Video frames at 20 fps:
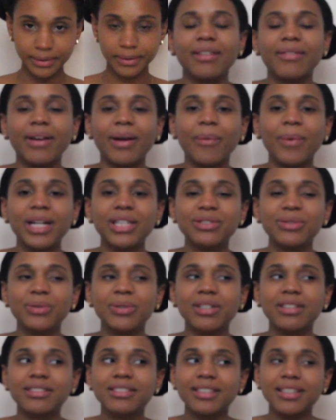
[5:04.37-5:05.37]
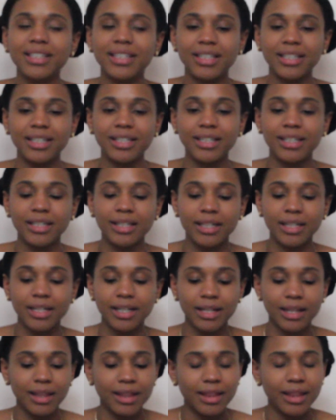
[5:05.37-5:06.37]
If I wait too long to eat,
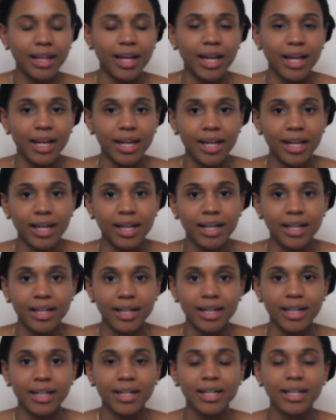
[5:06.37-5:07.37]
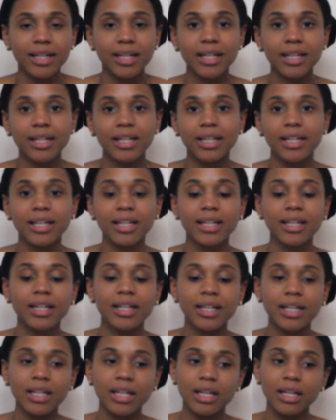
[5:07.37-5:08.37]
then
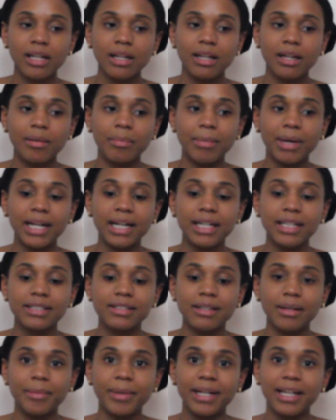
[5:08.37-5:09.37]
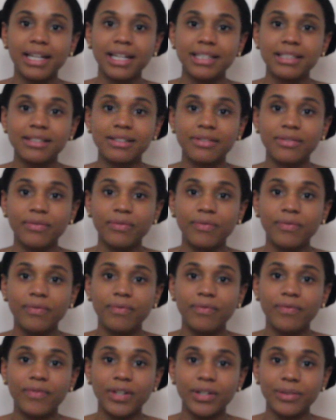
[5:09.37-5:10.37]
my stomach gets
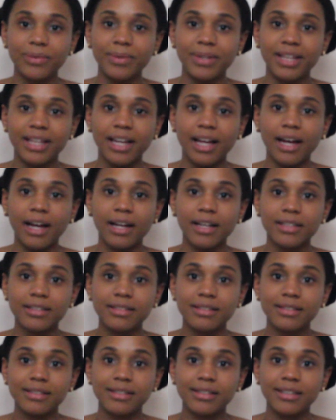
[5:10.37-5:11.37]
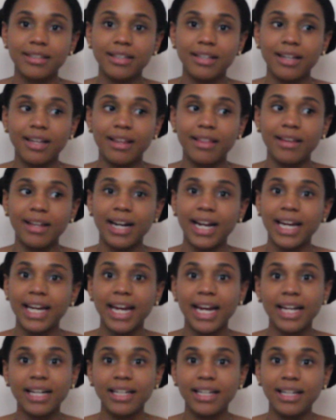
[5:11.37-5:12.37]
filled with gas and then I
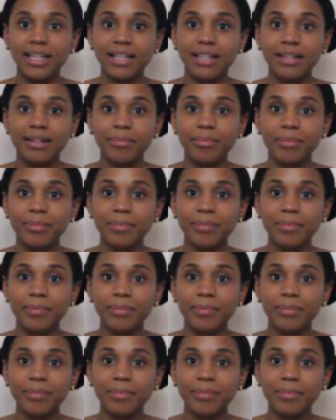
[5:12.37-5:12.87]
can't eat.